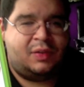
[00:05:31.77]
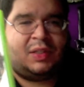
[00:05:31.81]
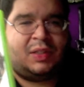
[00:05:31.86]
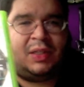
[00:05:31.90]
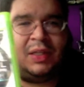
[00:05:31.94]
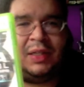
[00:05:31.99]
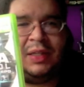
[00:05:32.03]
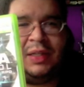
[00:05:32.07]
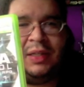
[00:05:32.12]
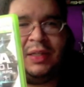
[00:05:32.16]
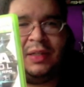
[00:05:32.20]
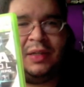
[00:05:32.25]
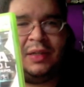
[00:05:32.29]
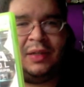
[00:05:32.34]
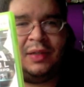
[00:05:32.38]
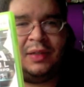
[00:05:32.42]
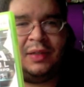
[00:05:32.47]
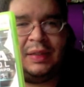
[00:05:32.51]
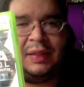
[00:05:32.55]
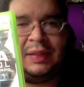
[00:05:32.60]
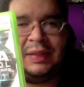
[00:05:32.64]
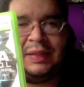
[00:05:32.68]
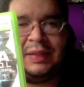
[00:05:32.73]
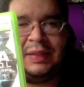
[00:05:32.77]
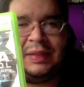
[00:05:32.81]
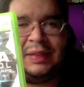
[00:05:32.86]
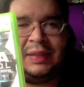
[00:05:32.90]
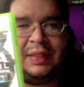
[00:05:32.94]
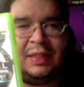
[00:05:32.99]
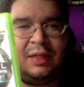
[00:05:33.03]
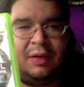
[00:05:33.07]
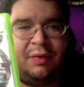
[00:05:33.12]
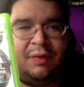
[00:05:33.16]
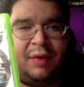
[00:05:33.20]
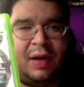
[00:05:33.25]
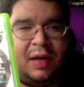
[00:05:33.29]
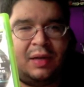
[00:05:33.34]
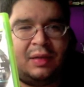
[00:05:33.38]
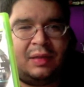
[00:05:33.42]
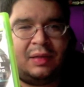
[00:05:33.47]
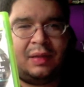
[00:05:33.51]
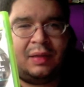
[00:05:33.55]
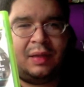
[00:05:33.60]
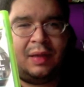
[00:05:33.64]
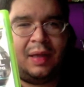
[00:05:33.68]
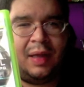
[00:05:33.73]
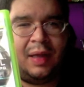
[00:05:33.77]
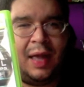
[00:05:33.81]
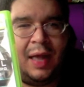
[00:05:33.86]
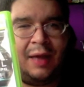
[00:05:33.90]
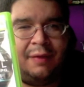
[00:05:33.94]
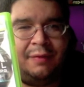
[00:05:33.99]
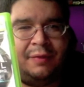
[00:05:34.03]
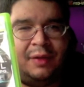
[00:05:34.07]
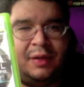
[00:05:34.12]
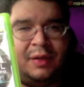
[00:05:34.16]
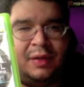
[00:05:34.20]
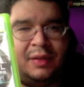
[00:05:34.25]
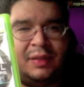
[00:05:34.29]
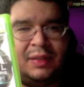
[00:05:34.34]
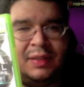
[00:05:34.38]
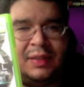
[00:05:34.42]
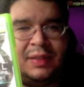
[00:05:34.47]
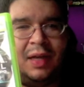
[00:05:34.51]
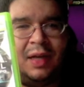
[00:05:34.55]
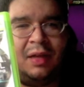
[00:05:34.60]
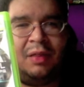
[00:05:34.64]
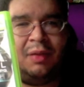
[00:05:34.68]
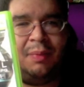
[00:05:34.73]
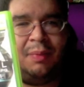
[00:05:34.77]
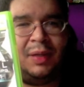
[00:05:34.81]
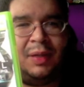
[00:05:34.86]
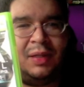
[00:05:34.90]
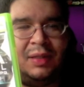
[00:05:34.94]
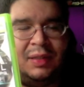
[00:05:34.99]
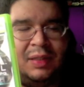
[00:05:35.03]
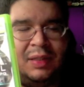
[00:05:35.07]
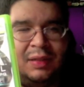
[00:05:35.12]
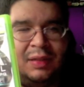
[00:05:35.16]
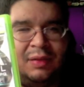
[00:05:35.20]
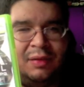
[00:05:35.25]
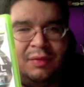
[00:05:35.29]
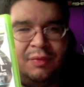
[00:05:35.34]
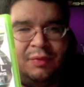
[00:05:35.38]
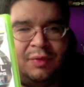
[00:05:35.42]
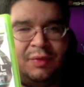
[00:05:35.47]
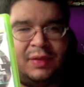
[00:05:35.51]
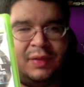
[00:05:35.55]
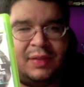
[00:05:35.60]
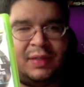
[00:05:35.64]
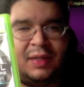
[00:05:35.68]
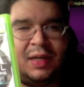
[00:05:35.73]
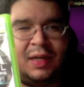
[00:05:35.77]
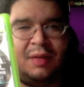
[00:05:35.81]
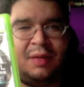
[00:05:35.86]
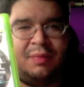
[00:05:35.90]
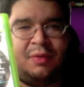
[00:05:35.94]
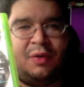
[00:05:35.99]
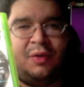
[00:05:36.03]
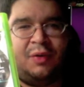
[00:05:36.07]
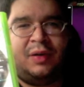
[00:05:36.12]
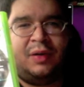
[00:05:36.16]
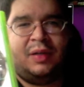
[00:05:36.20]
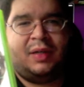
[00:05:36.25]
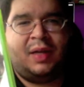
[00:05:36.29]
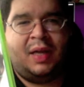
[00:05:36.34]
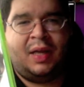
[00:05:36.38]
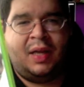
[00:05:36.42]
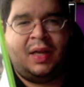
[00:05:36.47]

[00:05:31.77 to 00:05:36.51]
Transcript: You can either sneak around, have your stealth ability risen up, or